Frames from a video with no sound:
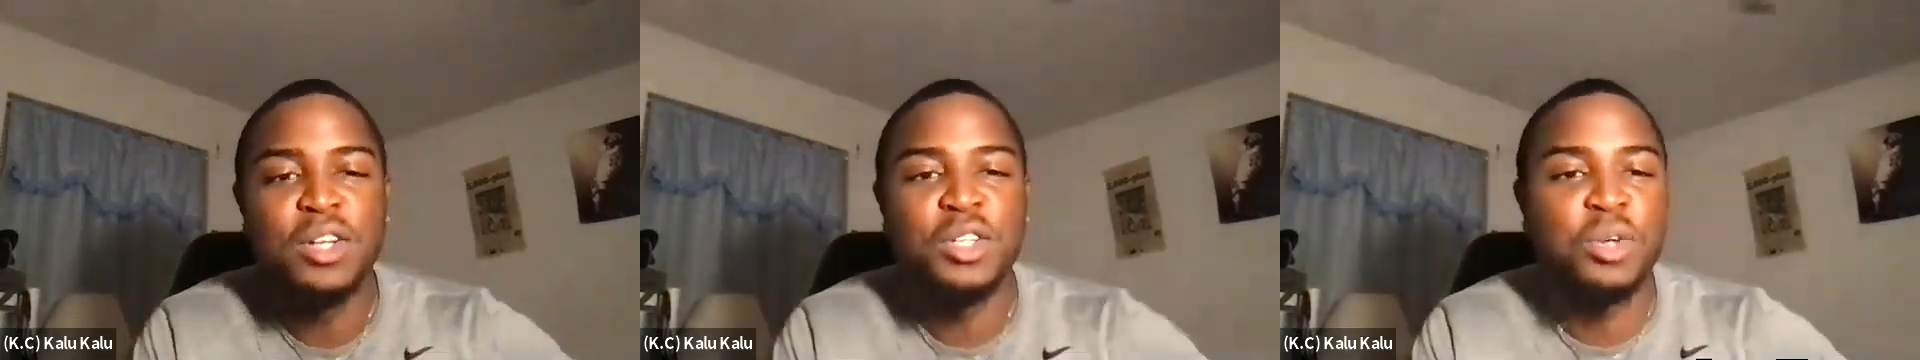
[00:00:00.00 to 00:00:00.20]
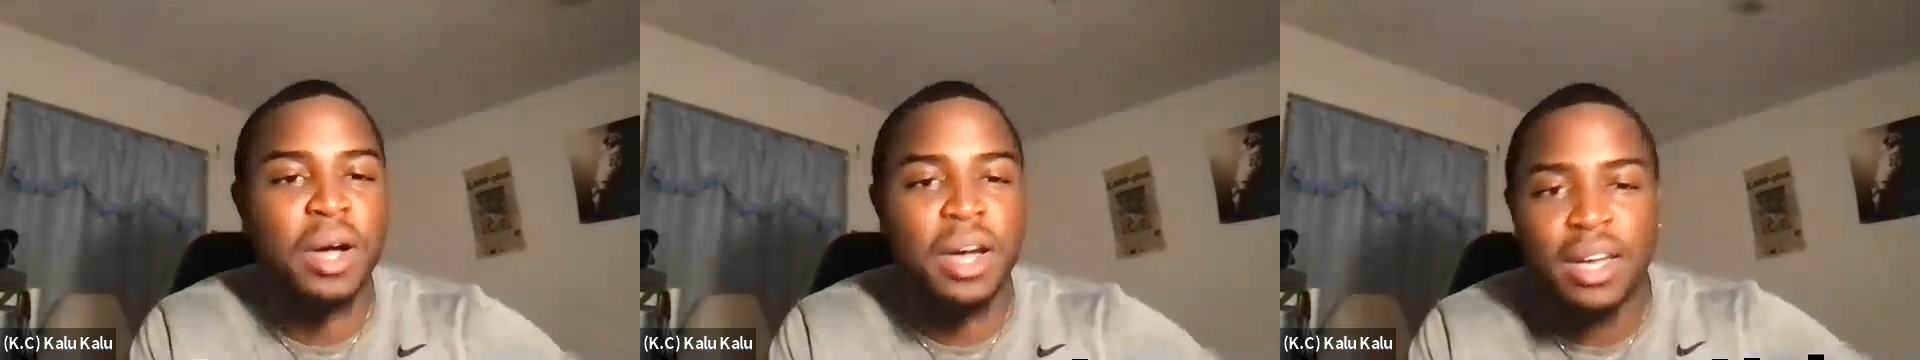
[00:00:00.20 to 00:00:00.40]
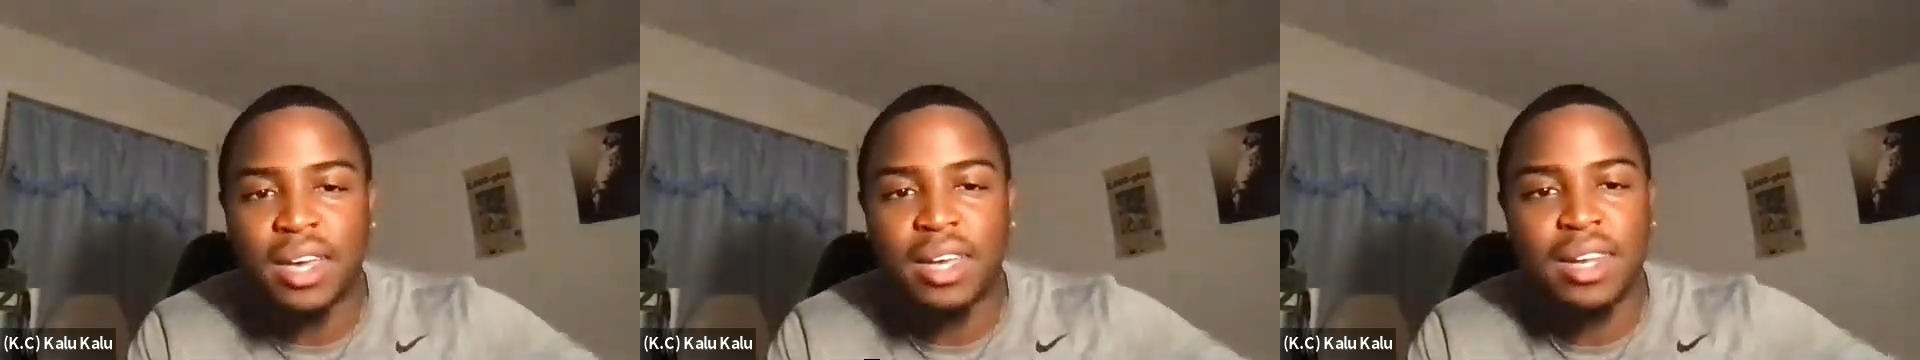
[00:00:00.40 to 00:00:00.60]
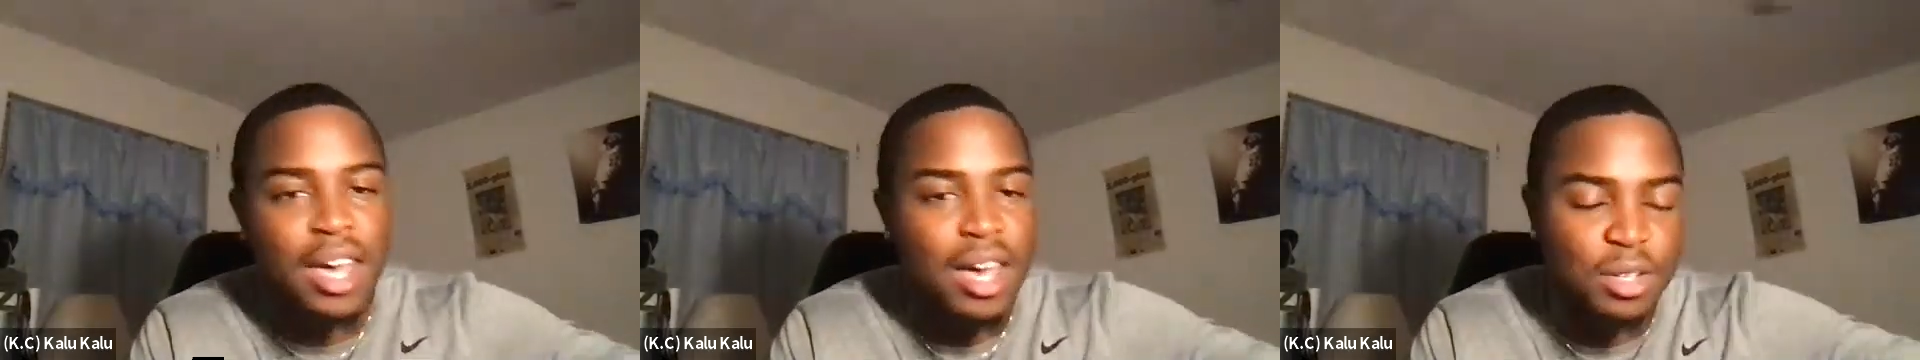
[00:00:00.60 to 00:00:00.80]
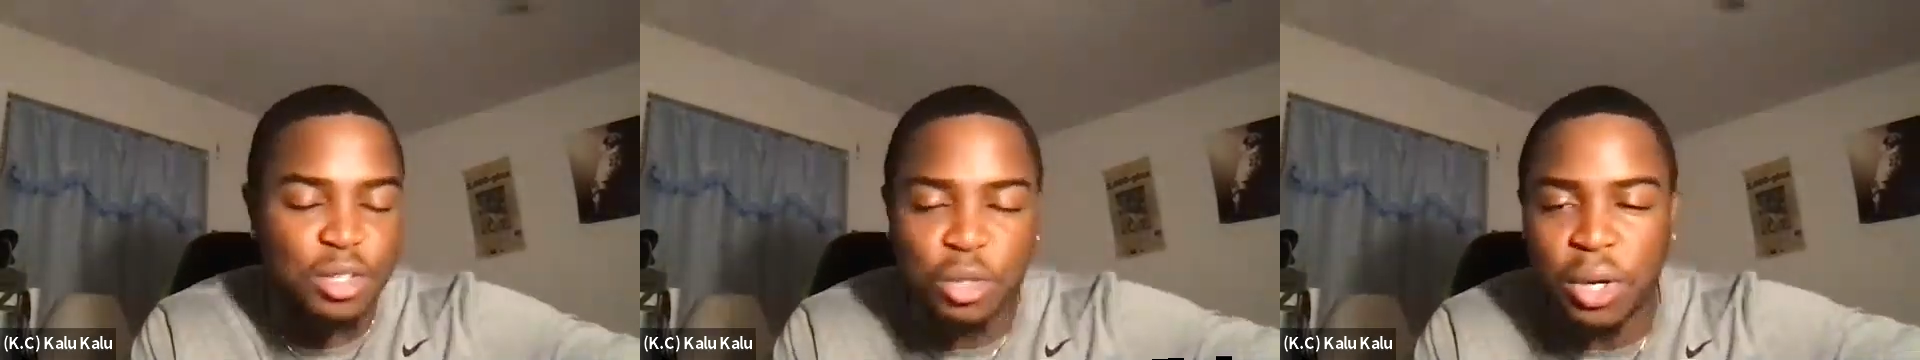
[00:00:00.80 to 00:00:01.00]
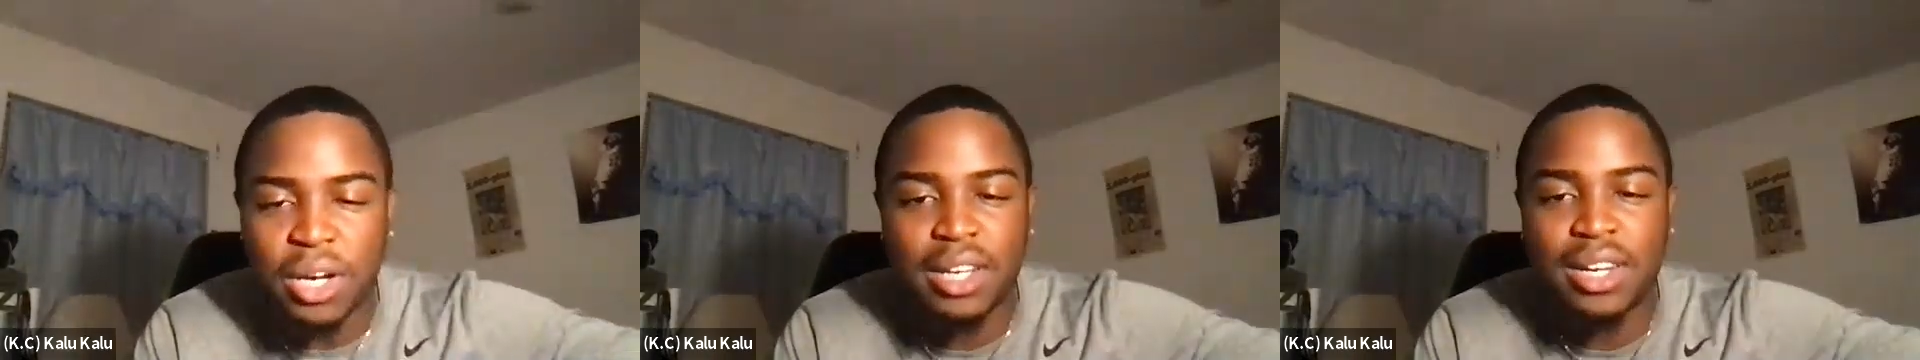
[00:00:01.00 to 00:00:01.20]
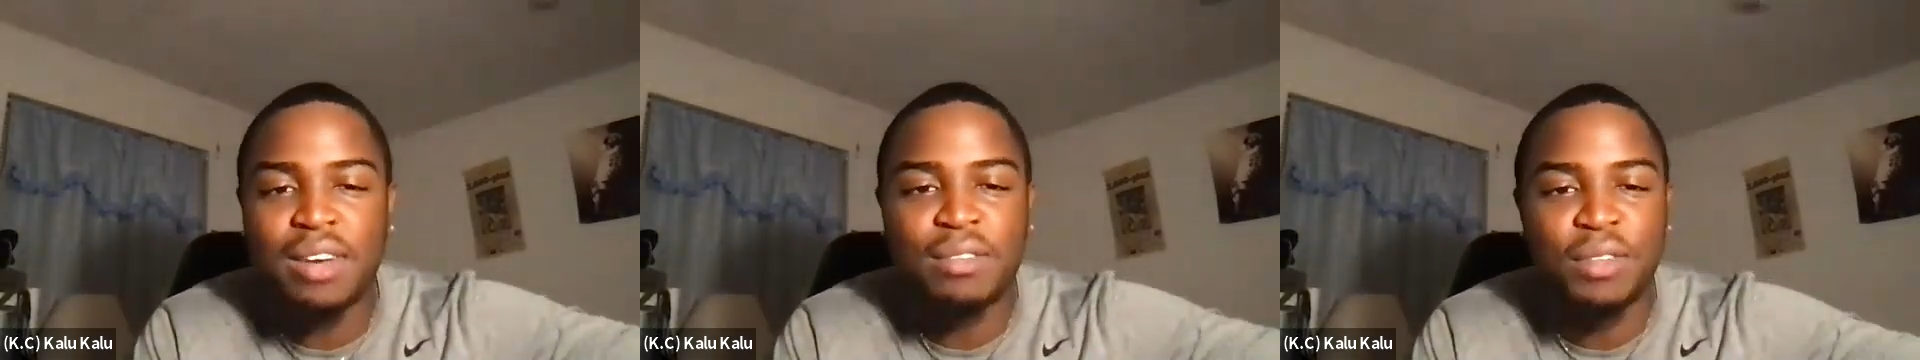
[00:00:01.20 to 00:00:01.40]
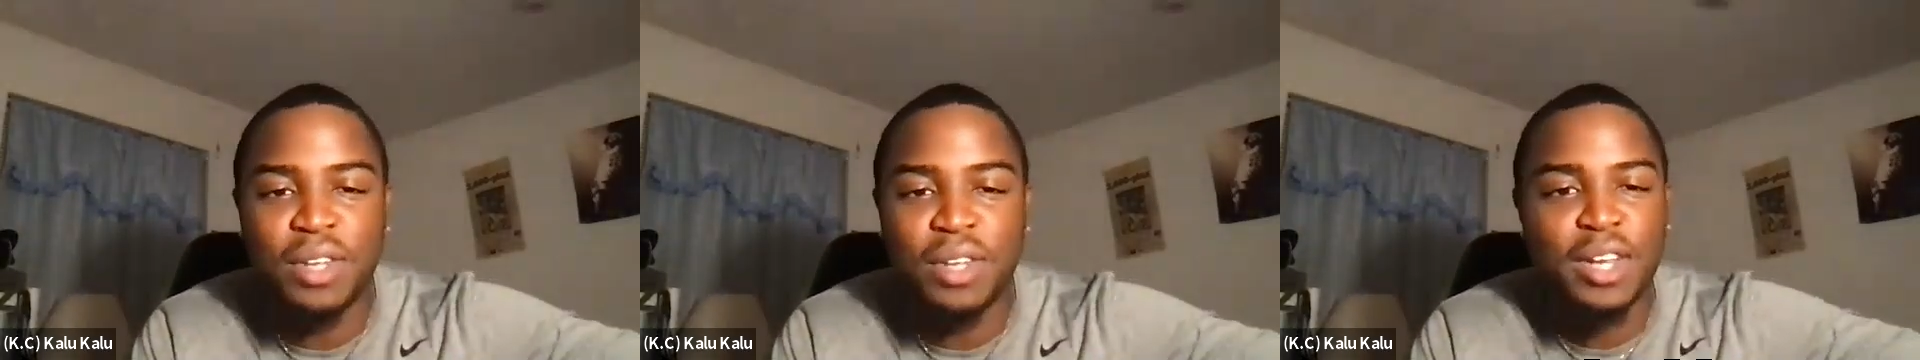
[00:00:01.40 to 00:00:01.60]
track and
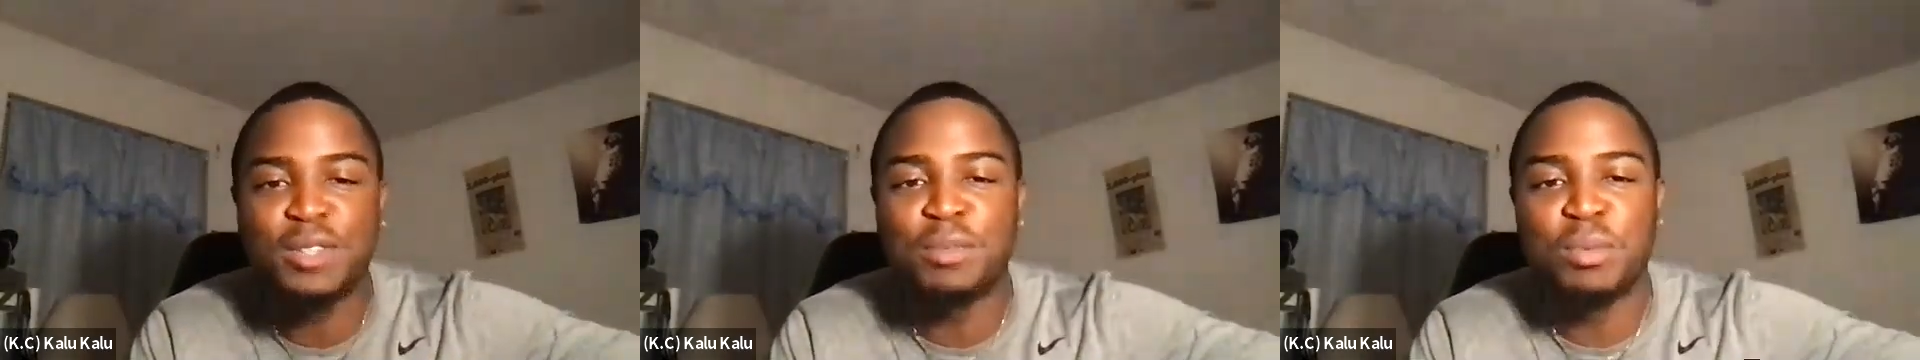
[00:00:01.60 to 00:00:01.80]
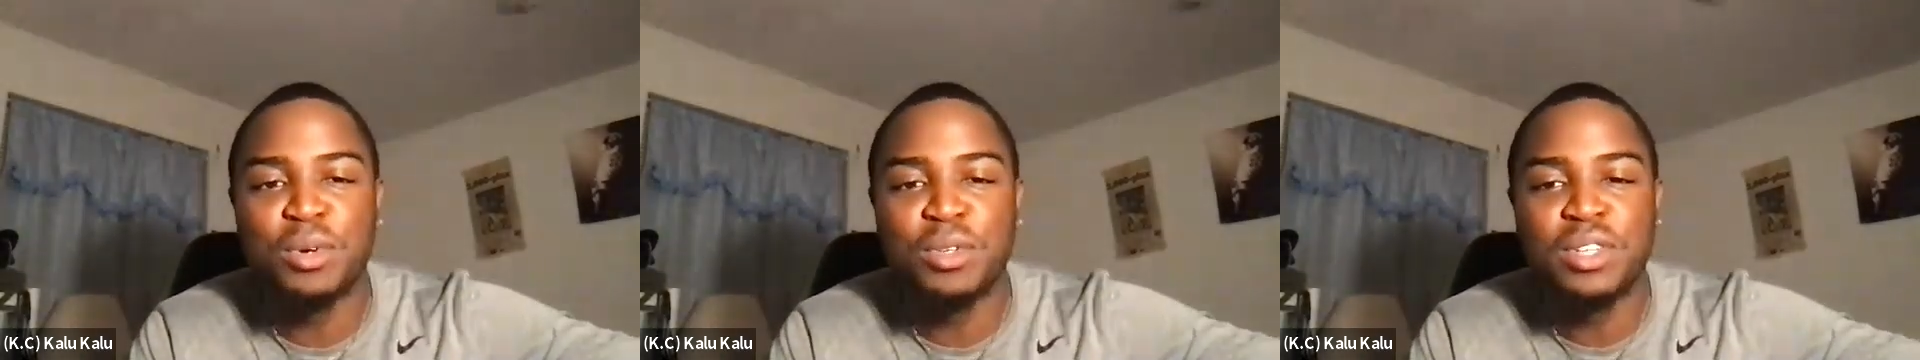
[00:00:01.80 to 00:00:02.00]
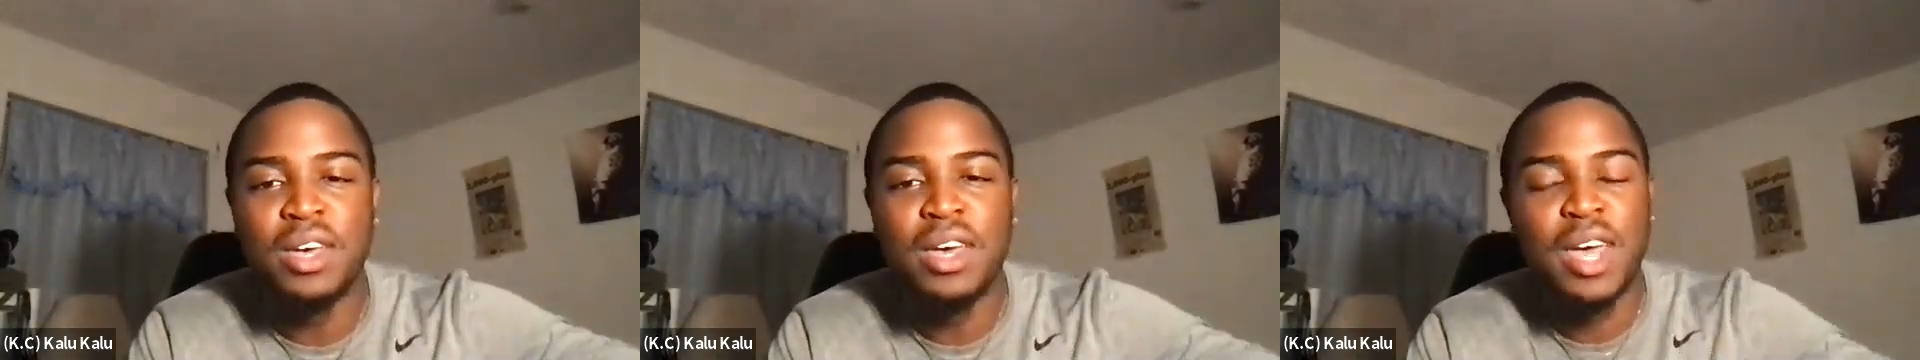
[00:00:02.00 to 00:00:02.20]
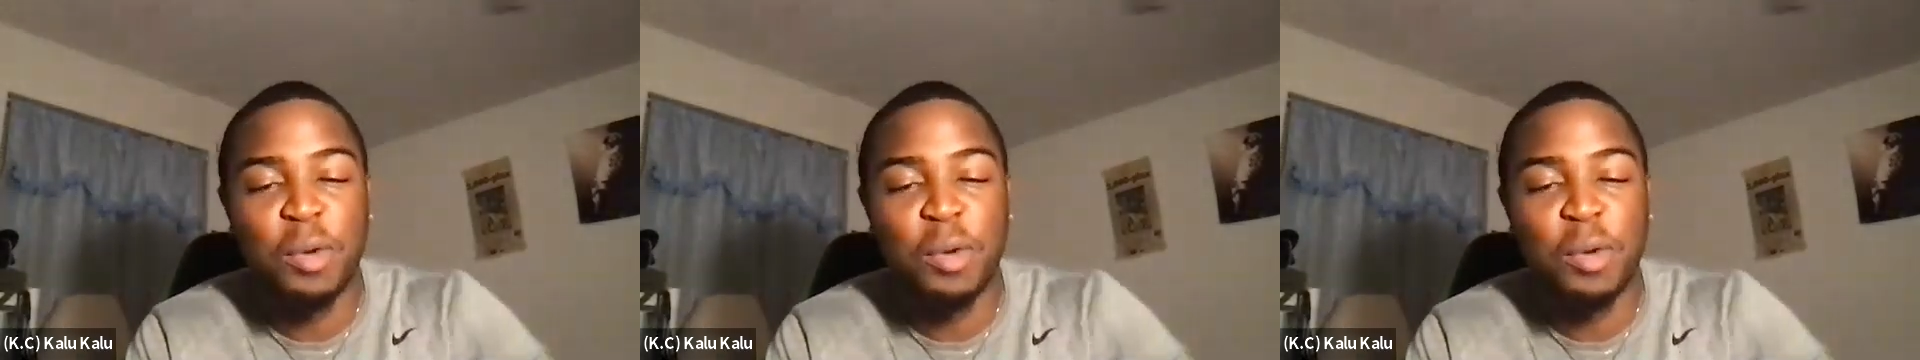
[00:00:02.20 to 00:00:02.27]
athlete experts.